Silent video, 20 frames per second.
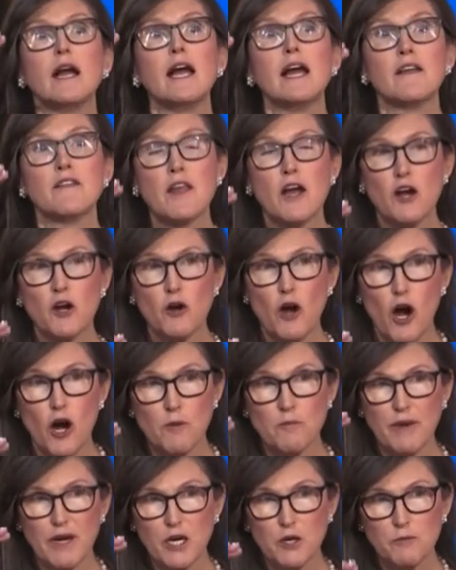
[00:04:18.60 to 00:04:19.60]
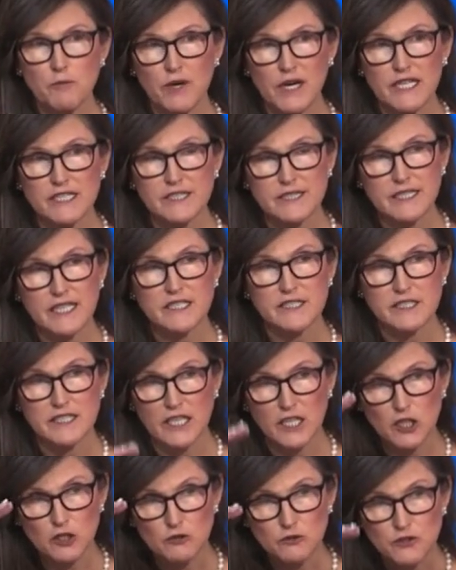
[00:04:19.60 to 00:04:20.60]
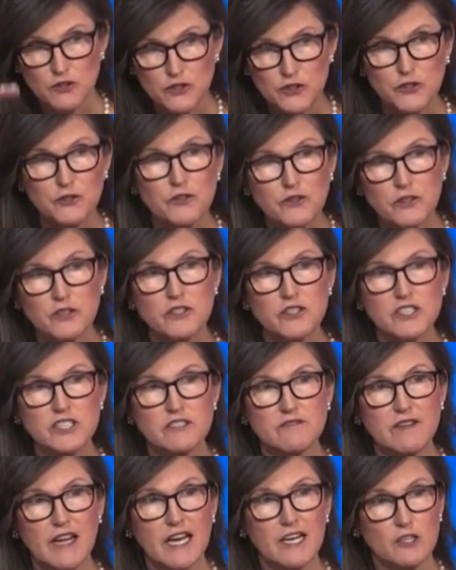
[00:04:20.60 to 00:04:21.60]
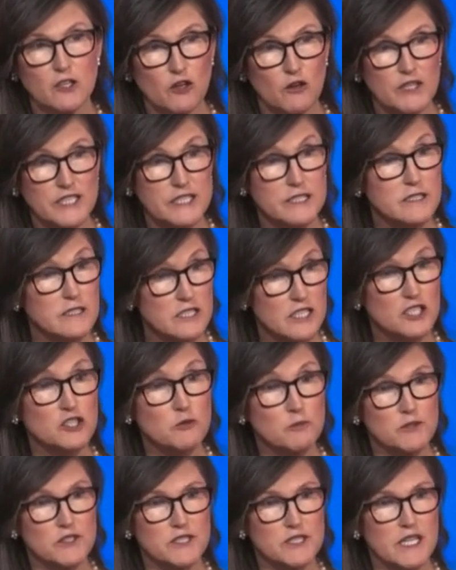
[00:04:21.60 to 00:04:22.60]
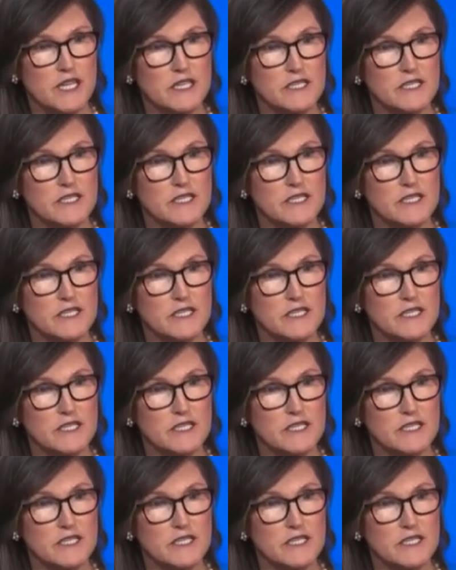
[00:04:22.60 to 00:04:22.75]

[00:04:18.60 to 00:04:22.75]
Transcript: And our bear price says they'll lose 2/3 of that, going to 6%.